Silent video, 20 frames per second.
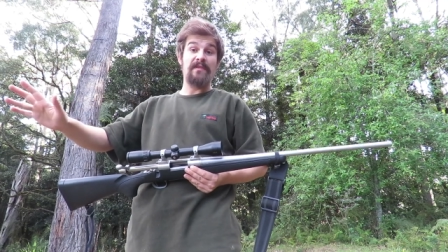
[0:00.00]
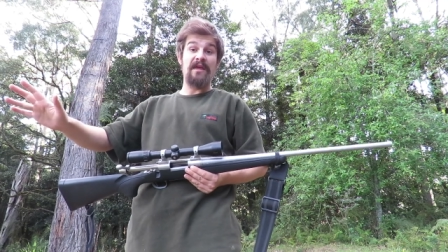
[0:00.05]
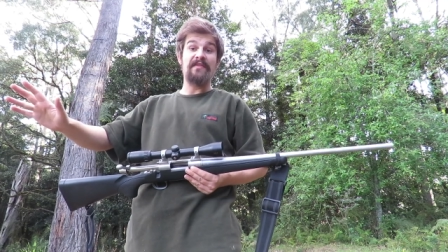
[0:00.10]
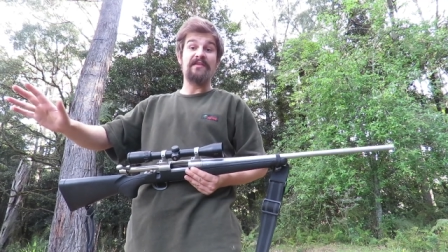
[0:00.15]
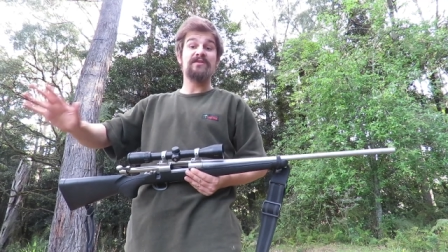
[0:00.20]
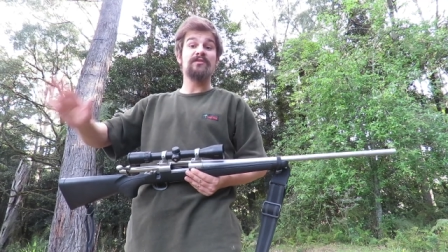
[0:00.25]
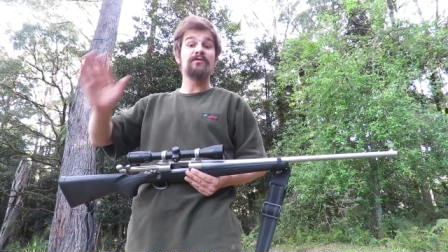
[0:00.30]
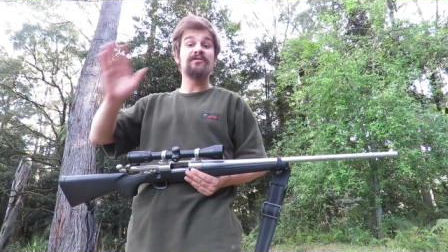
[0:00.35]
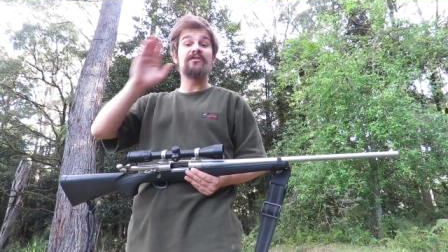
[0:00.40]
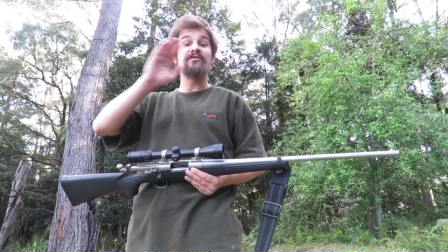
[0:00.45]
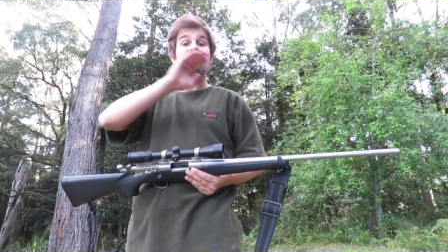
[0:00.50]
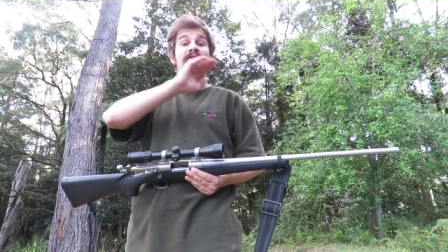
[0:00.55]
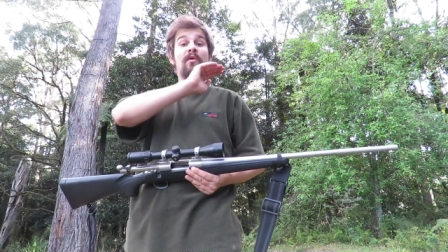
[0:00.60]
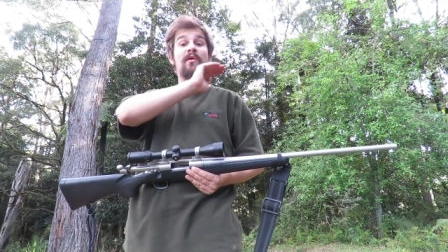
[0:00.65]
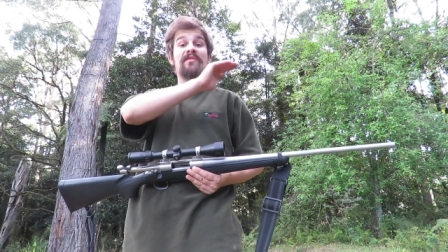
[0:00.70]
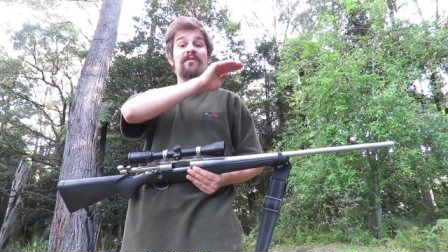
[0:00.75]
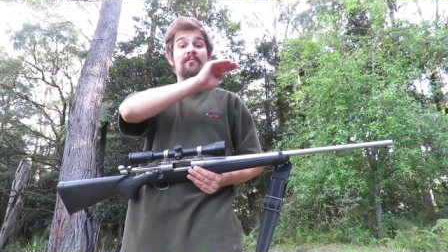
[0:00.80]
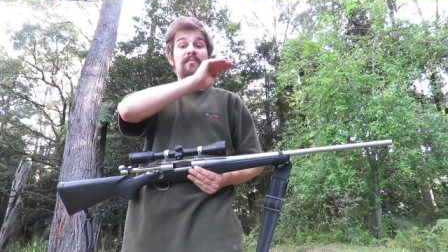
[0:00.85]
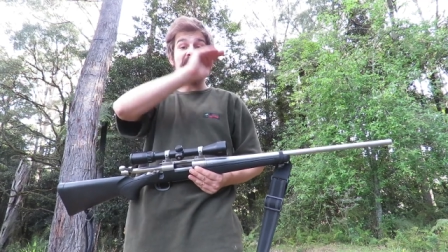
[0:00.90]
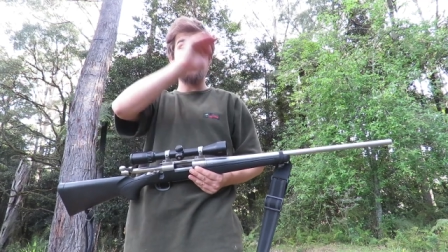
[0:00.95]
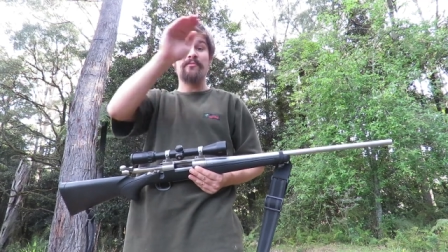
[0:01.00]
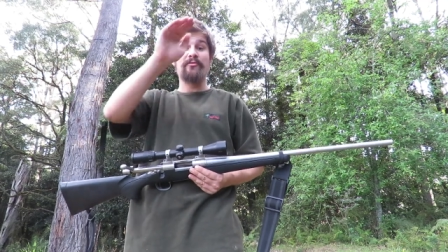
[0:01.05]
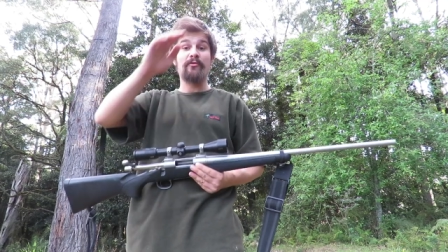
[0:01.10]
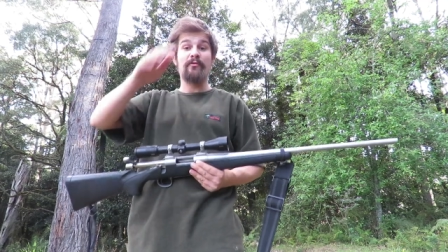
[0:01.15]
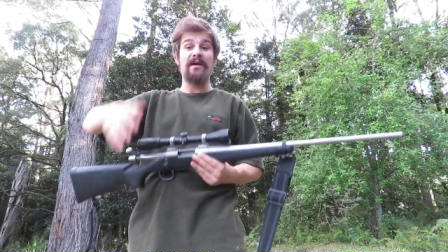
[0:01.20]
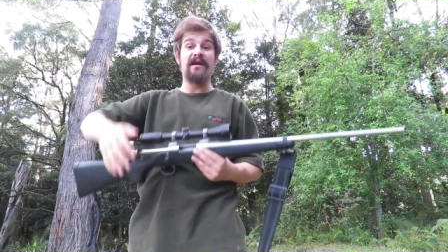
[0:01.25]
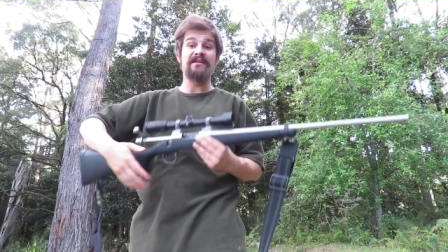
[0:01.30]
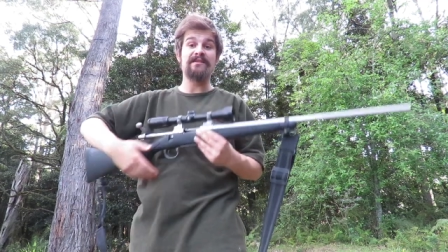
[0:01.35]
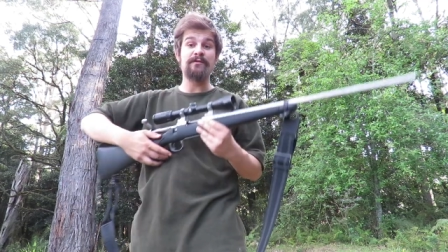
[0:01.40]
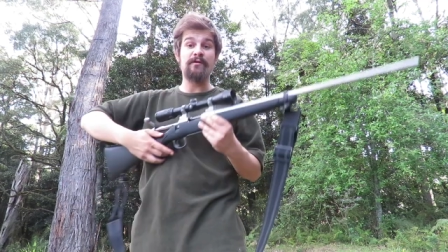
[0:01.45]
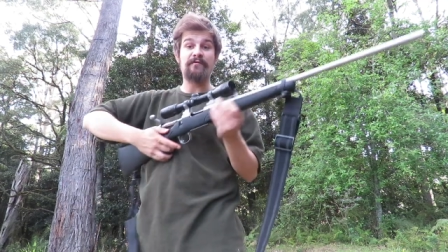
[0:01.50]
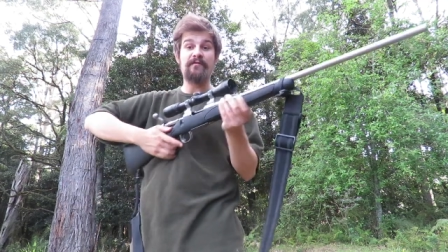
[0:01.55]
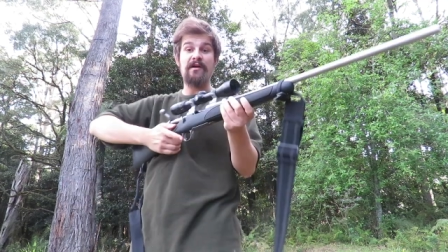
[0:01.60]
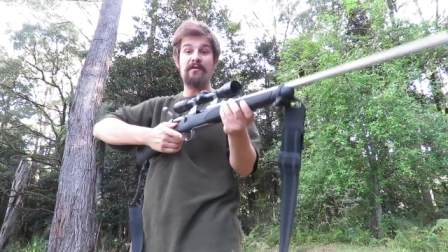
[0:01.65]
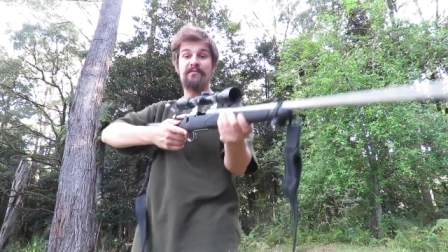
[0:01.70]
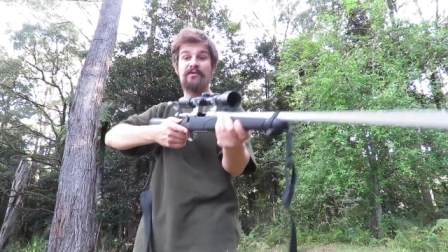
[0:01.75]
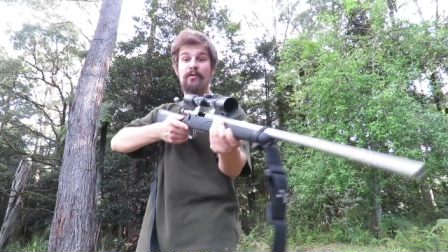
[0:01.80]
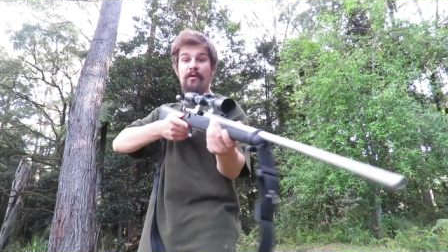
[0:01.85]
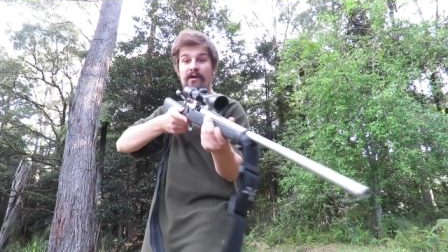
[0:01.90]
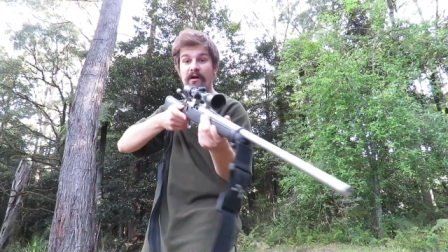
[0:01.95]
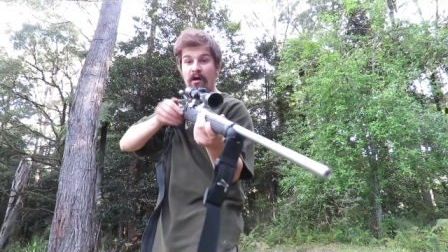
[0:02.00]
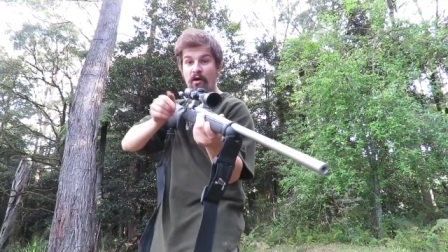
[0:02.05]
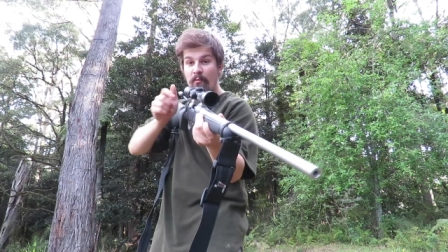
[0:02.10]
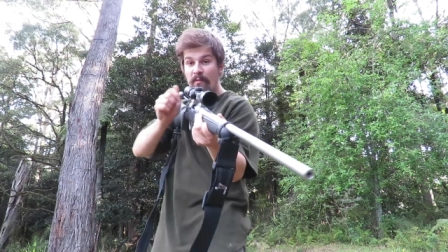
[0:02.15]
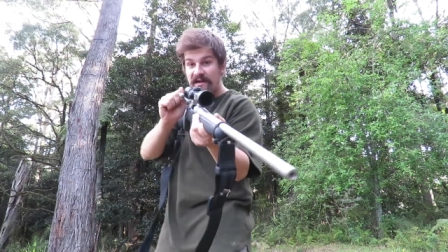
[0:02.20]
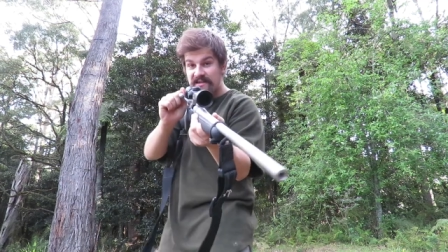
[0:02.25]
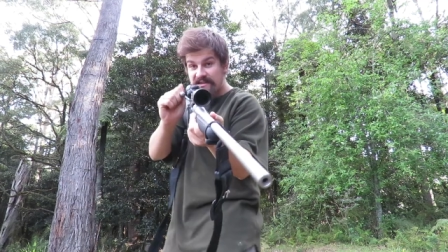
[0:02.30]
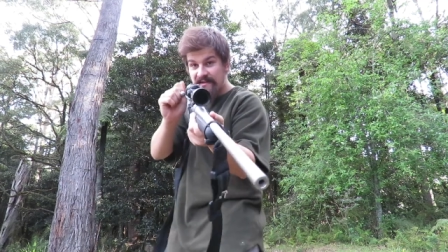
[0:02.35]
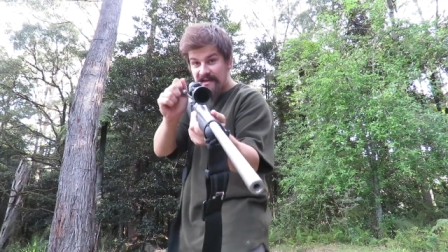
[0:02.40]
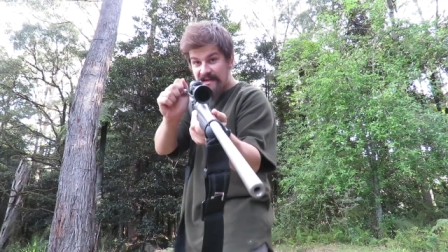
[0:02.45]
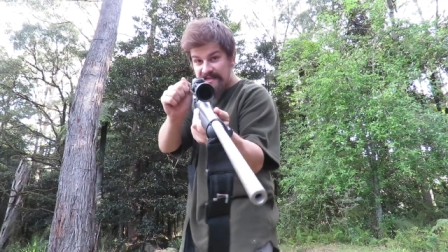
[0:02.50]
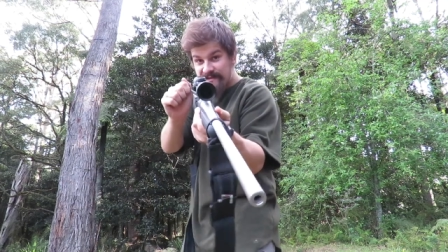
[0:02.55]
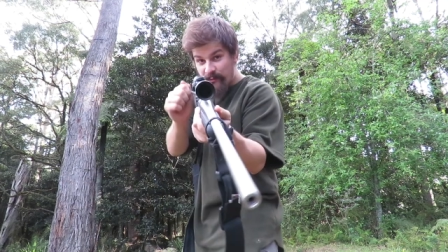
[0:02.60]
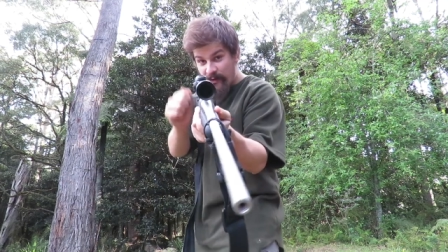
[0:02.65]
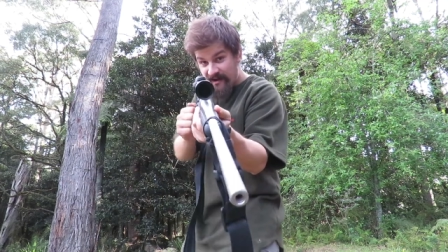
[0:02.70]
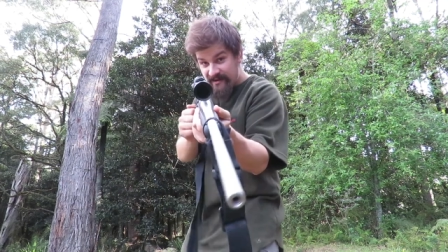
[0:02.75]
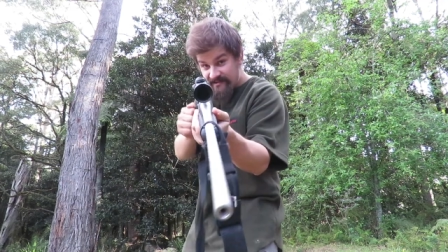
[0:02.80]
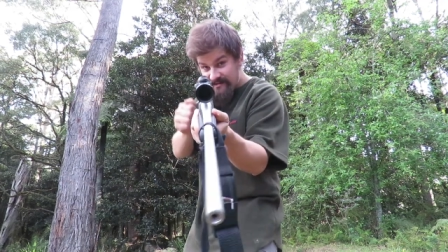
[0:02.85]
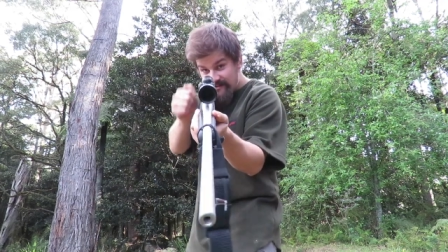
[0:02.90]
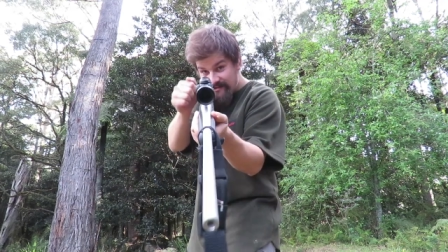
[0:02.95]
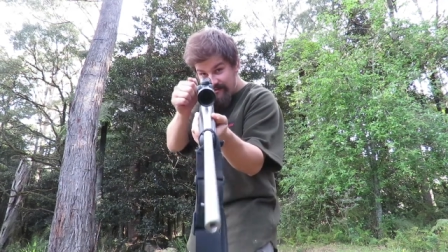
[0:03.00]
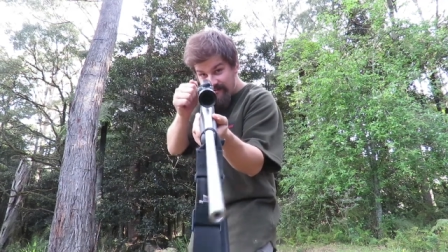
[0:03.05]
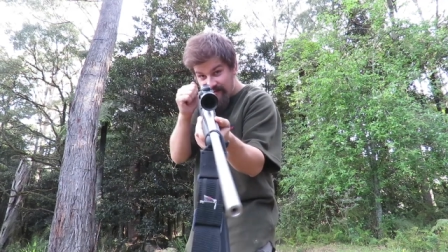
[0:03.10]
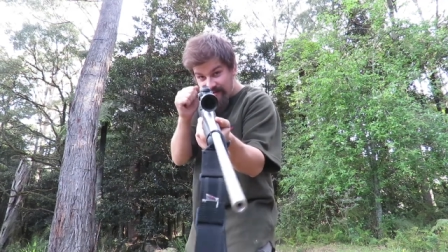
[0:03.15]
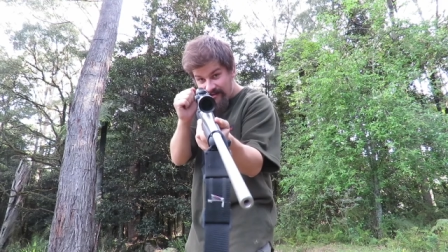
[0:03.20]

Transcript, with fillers: And there's also no other people around, so if I'm doing a whole bunch of these ones,